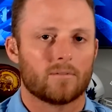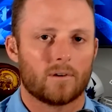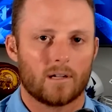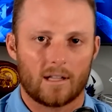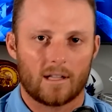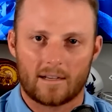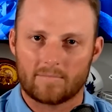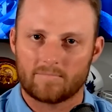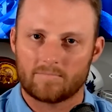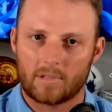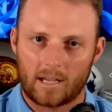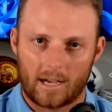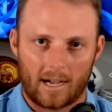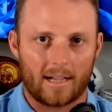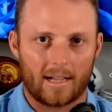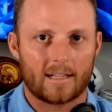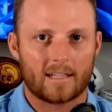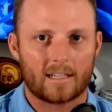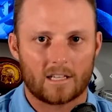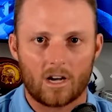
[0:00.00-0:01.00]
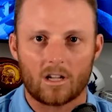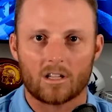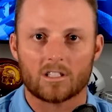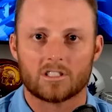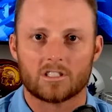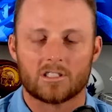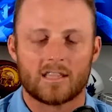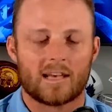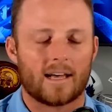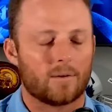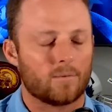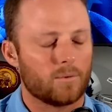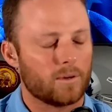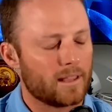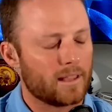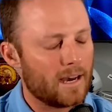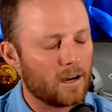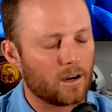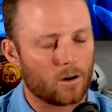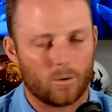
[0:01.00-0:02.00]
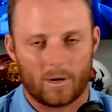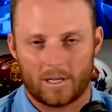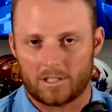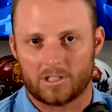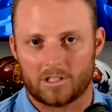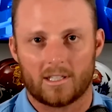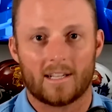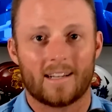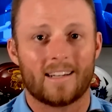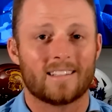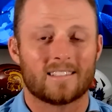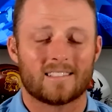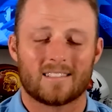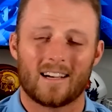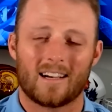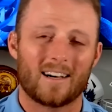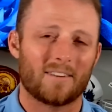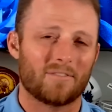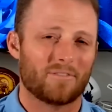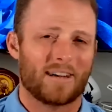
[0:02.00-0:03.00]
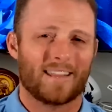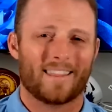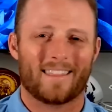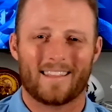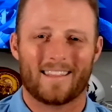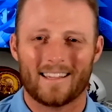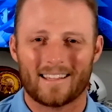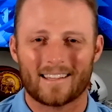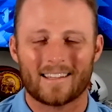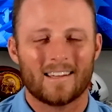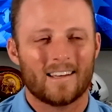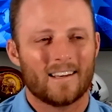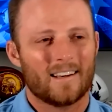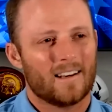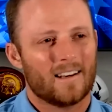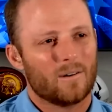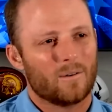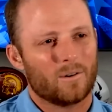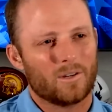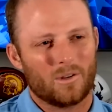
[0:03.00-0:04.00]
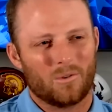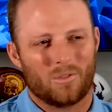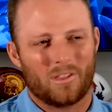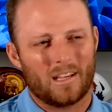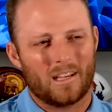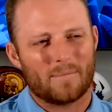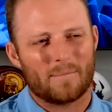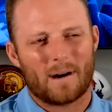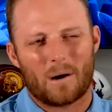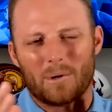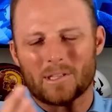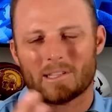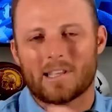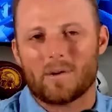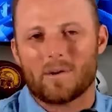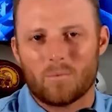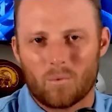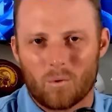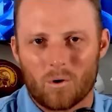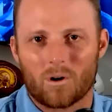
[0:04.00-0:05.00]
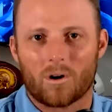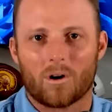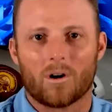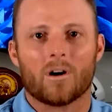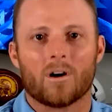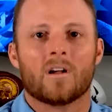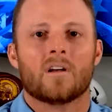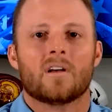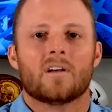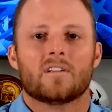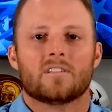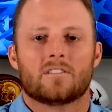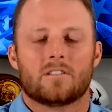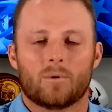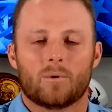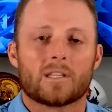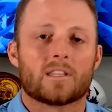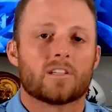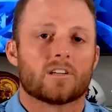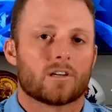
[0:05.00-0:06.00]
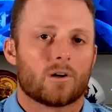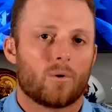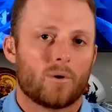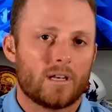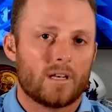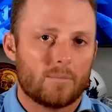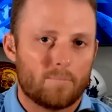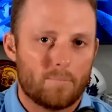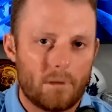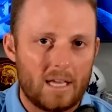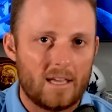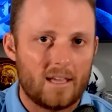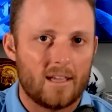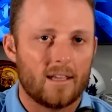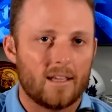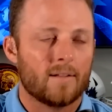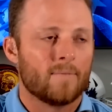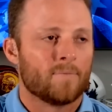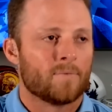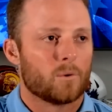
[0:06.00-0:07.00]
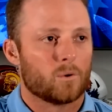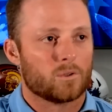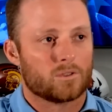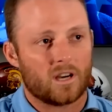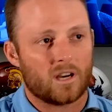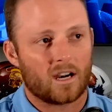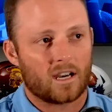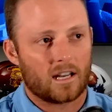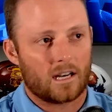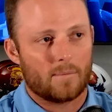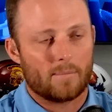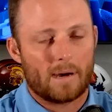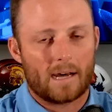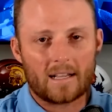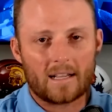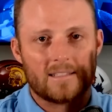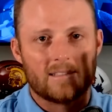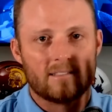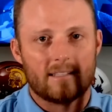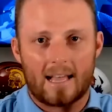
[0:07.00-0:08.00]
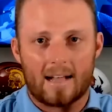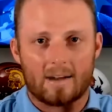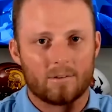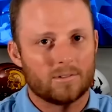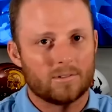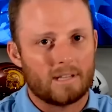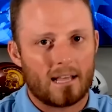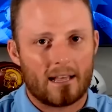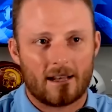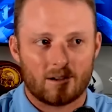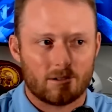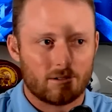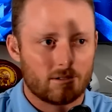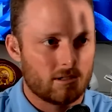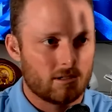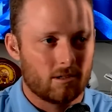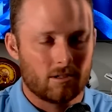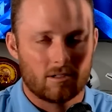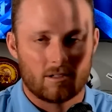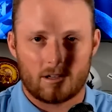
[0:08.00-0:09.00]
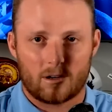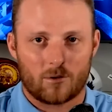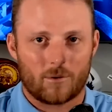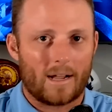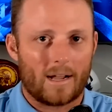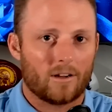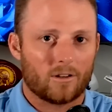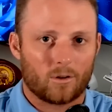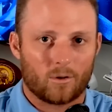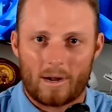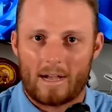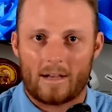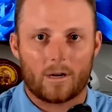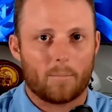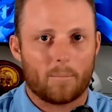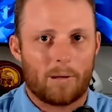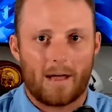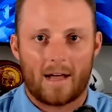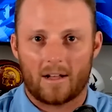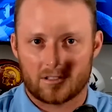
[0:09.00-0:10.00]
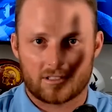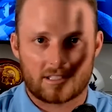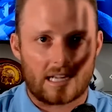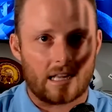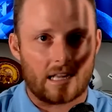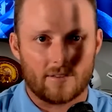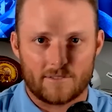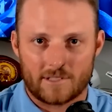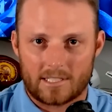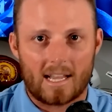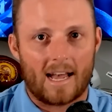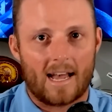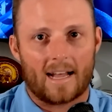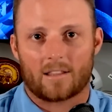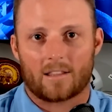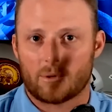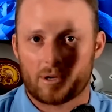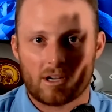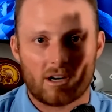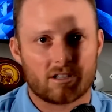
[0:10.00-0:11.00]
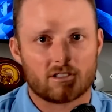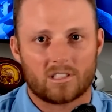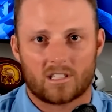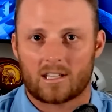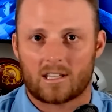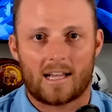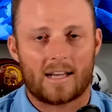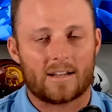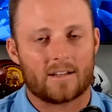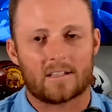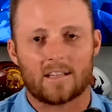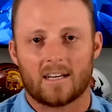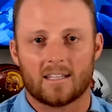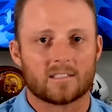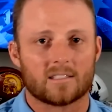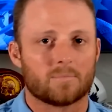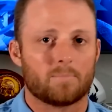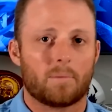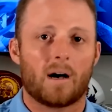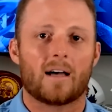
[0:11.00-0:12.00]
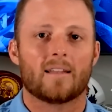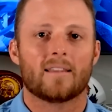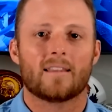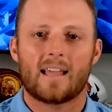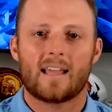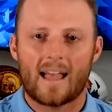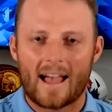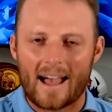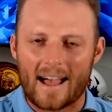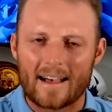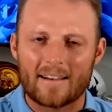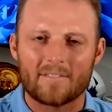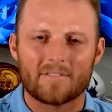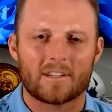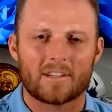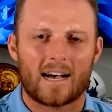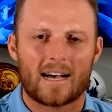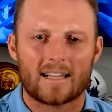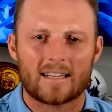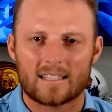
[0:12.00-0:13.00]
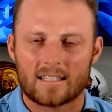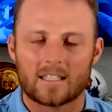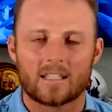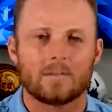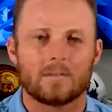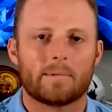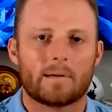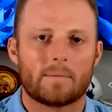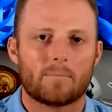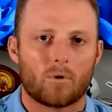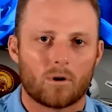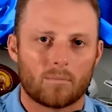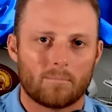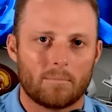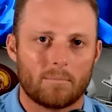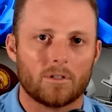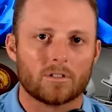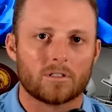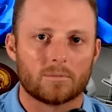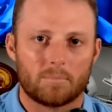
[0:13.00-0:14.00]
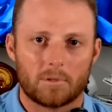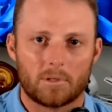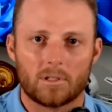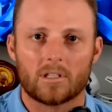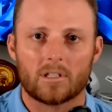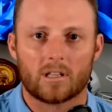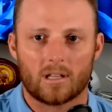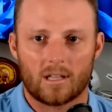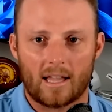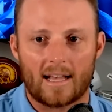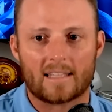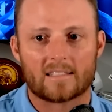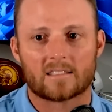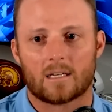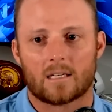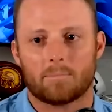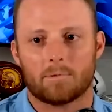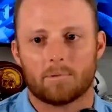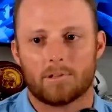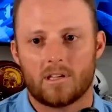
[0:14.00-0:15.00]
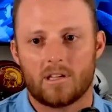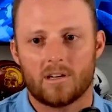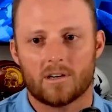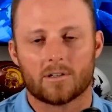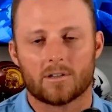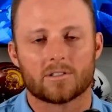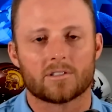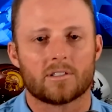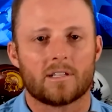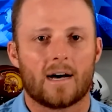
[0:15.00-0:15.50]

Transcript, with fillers: Well, I, I acknowledge that without question. And it's tough, I think, when you think about what they were to what they're going to be. We're talking about a down, down, and around, ground and pound style of attack, three yards in a cloud of dust. But they have gotten a little bit more multiple in the last couple of years.